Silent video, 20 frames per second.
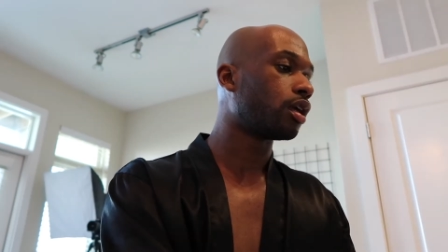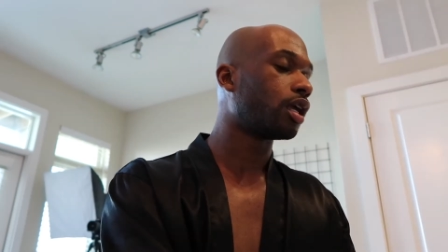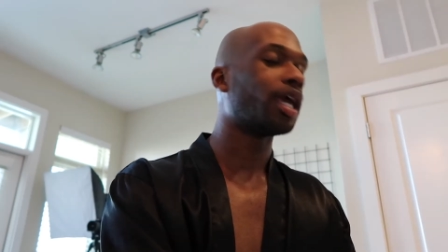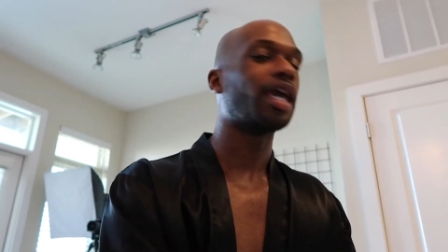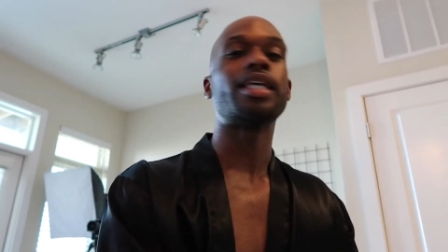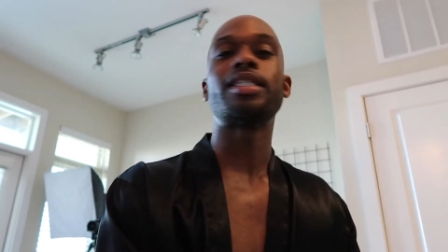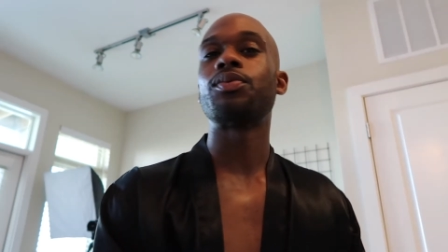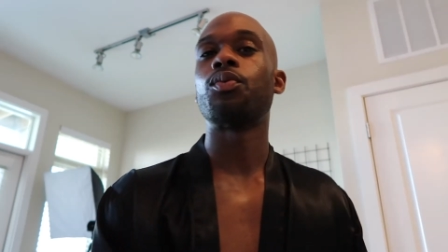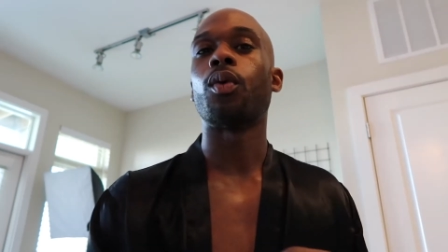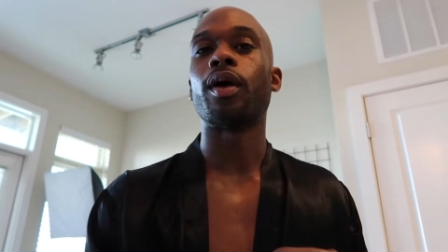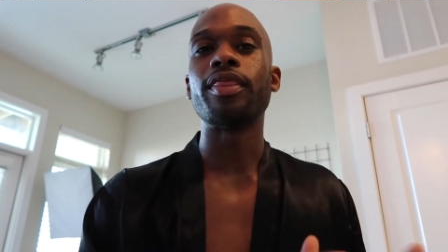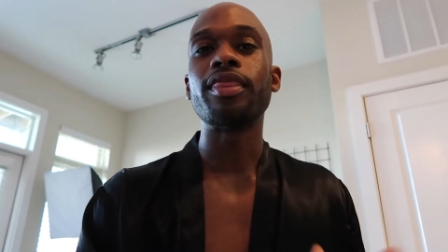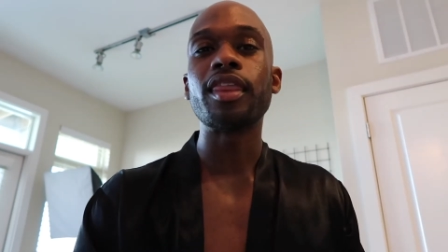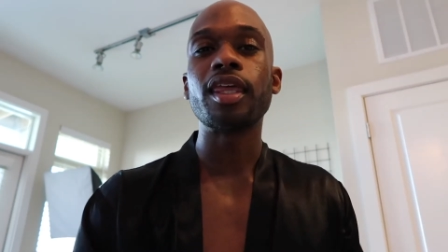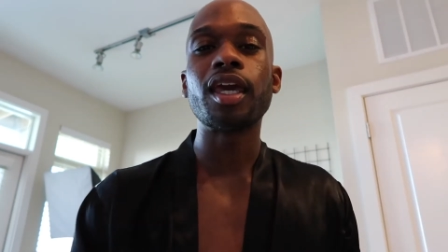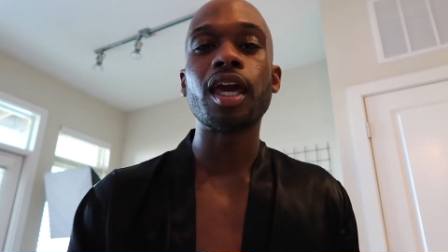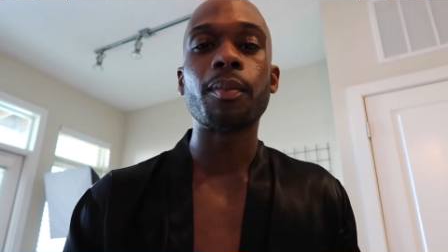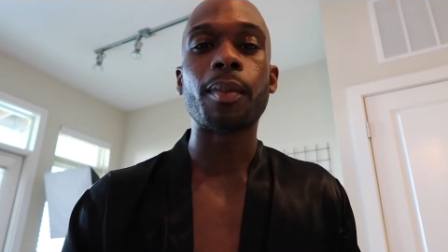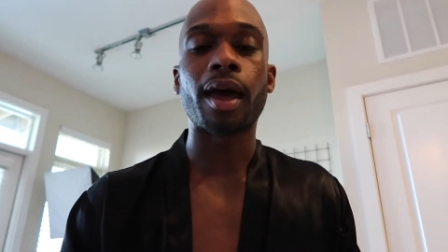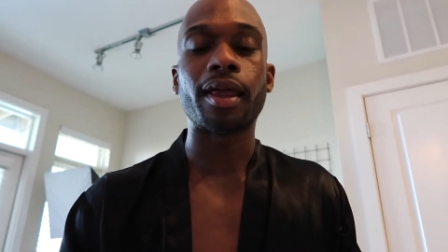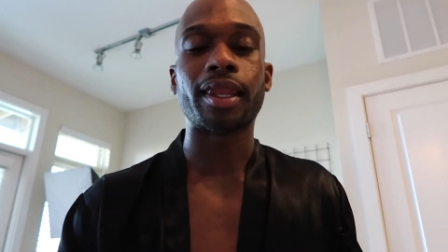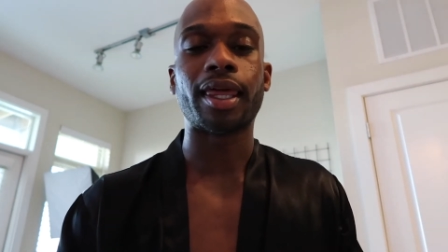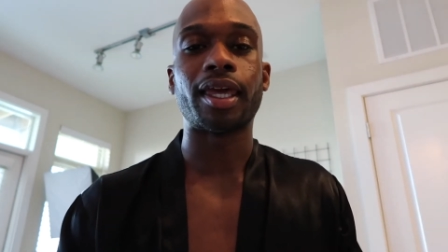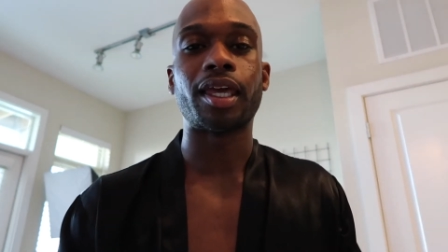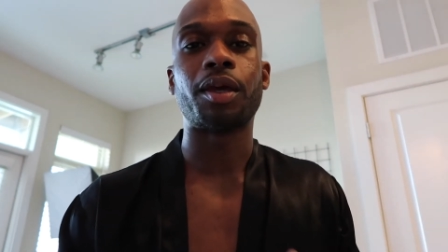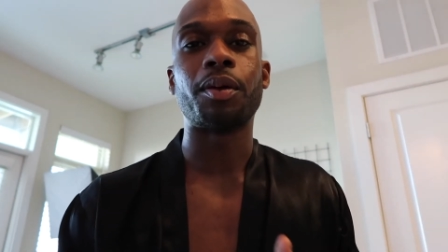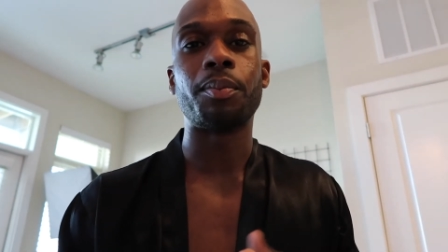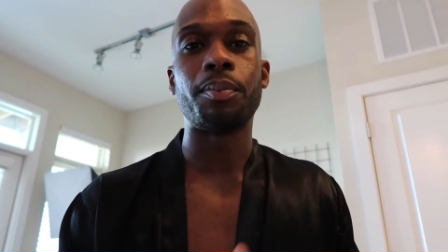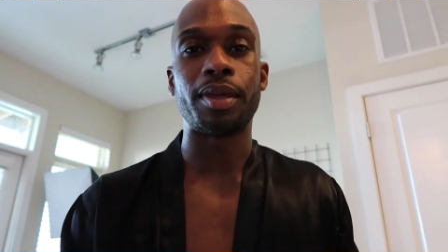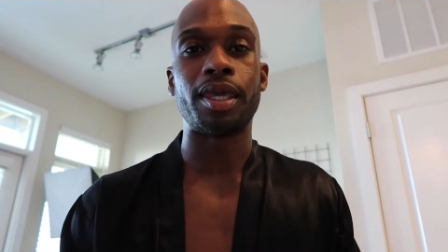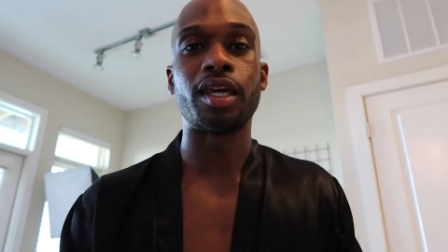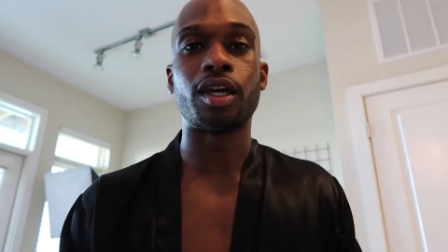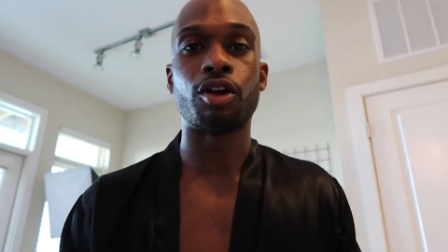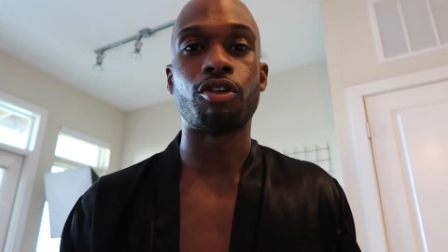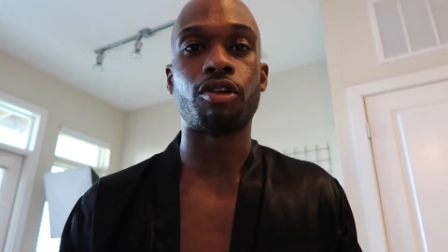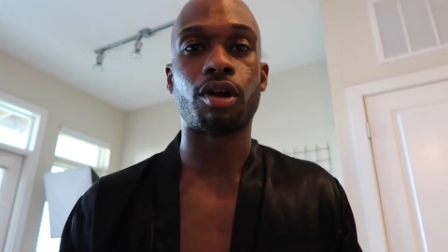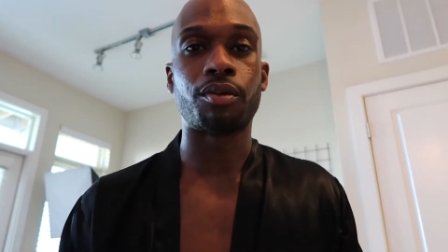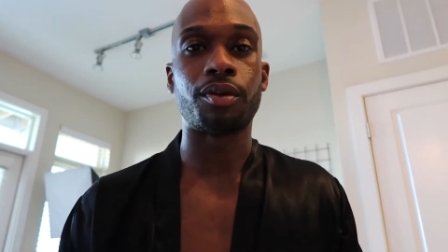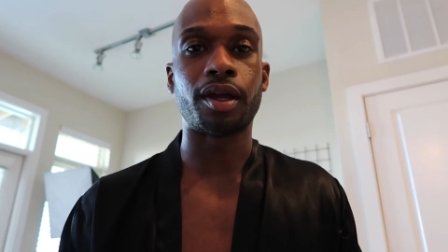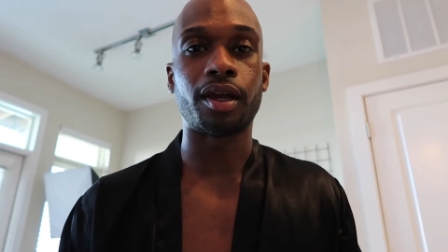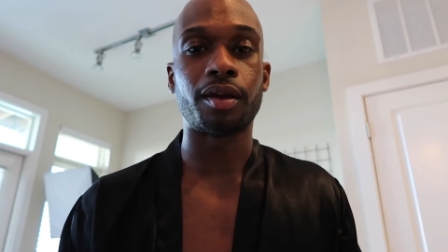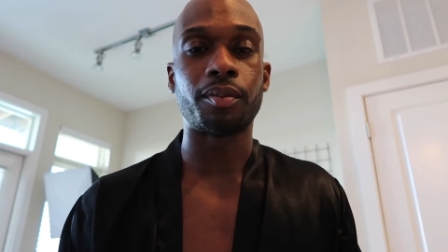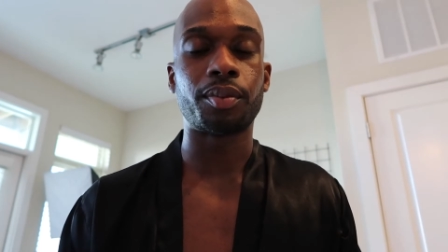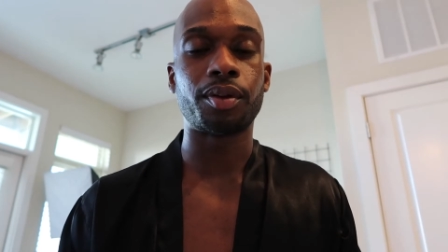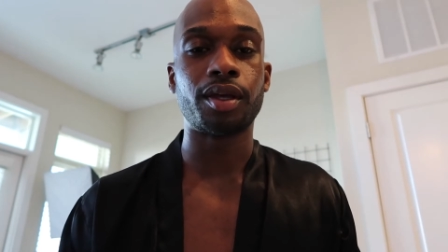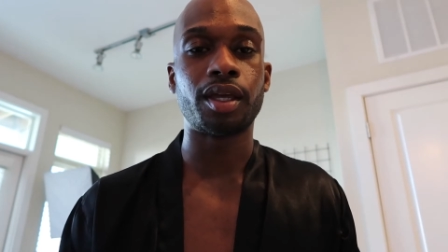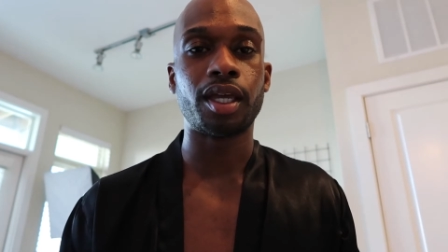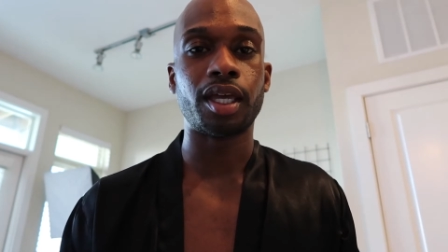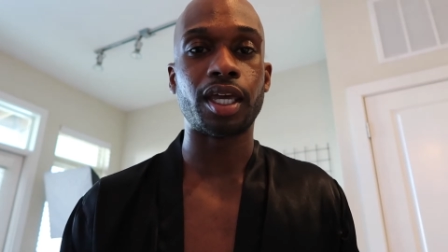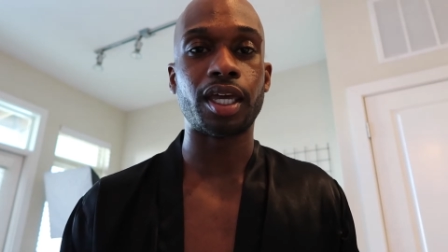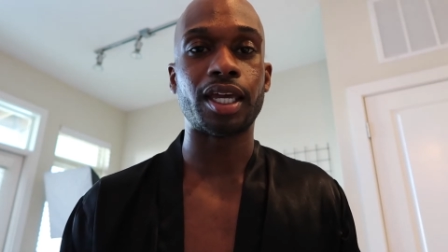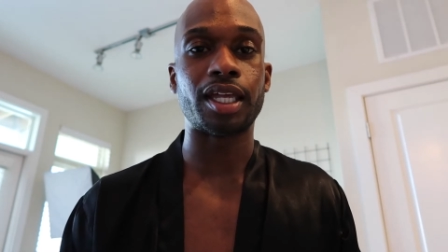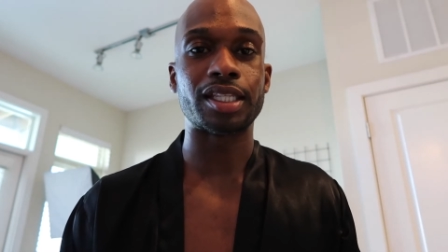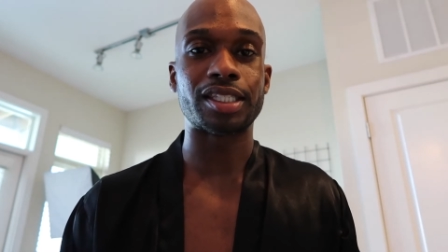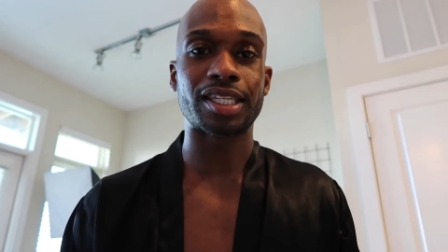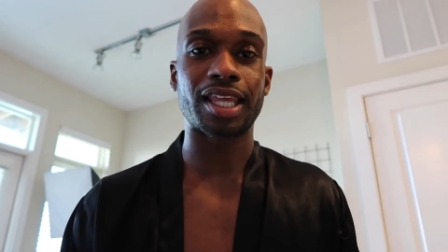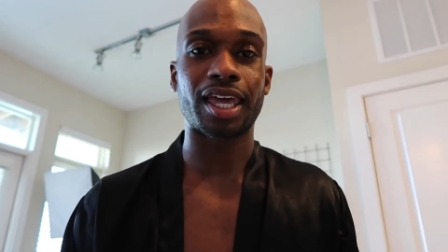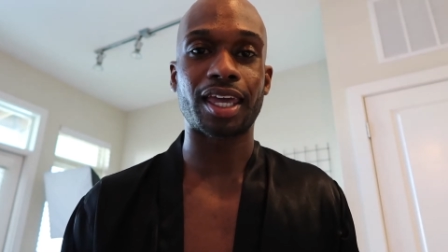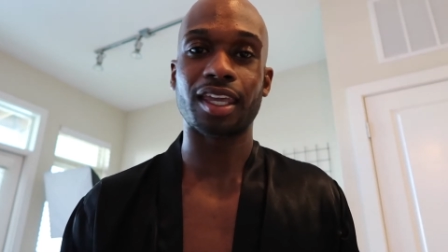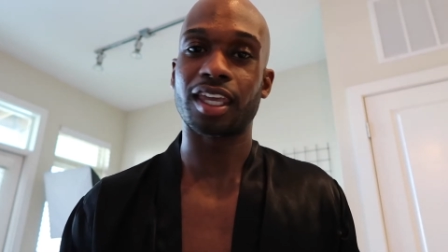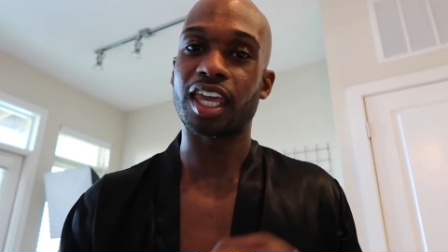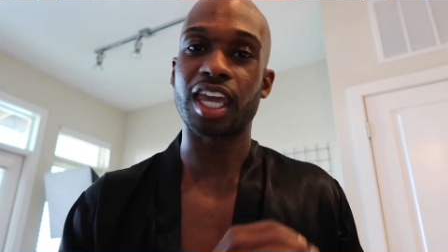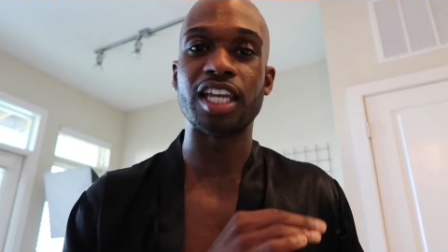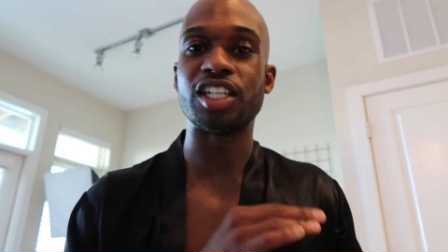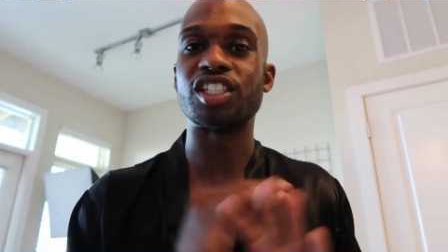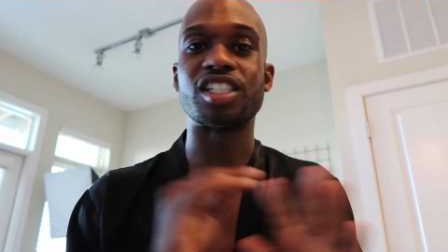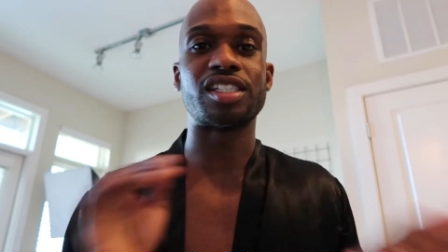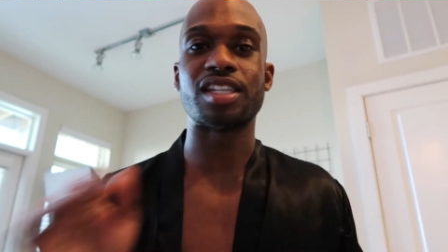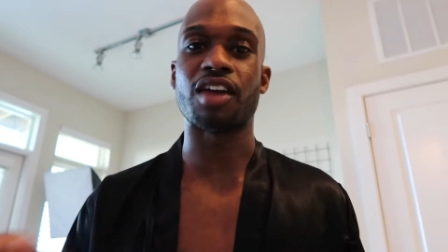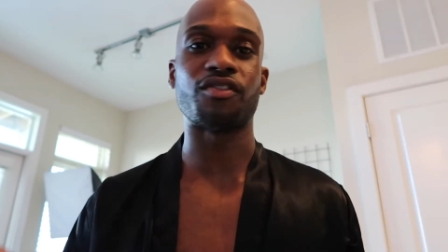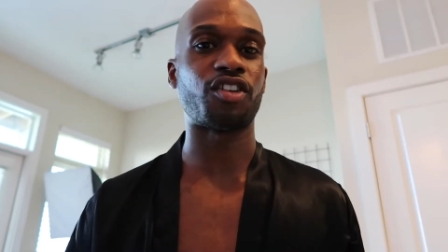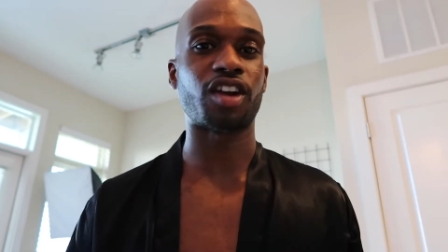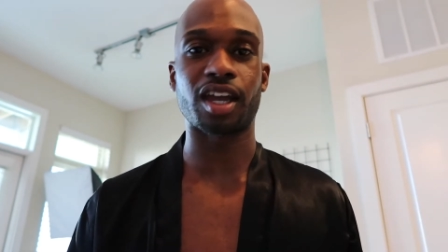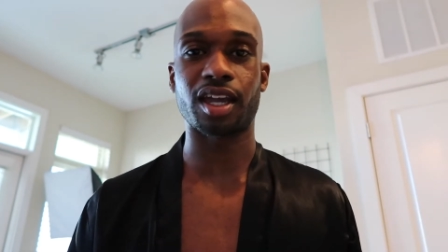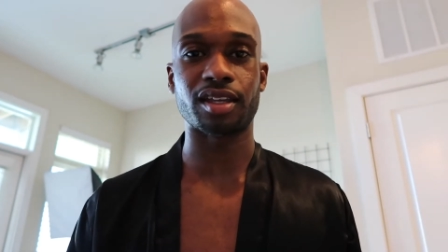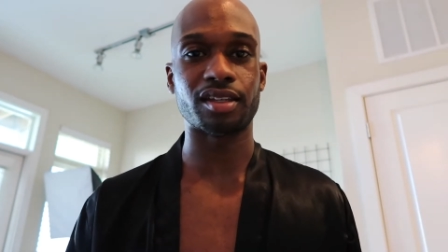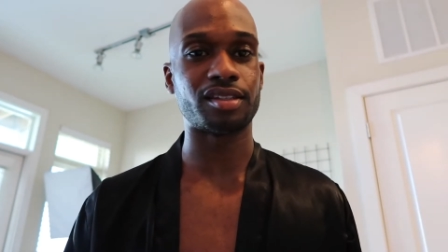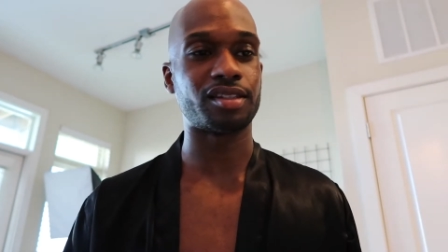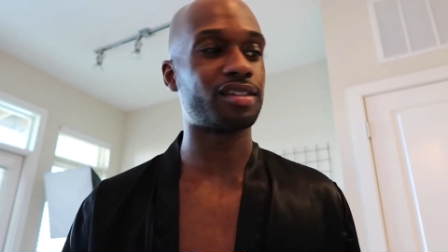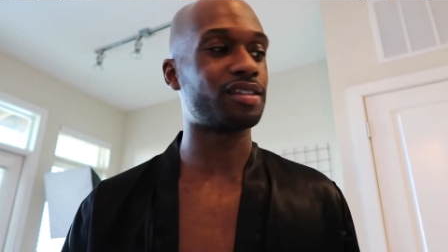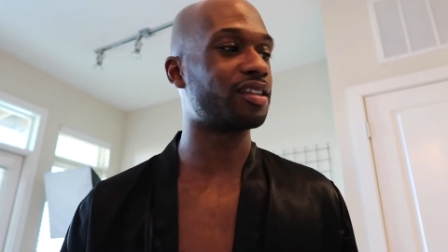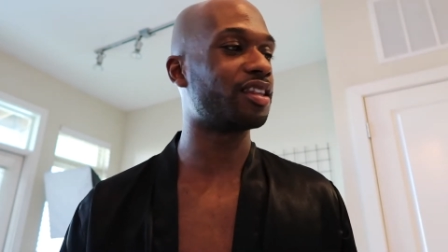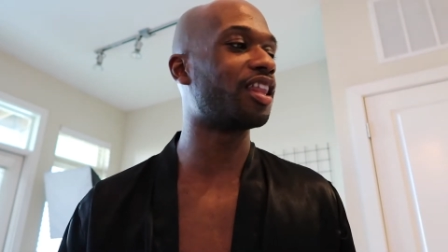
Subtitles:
It's one thing about like being a grown-up, it's like, it just never ends.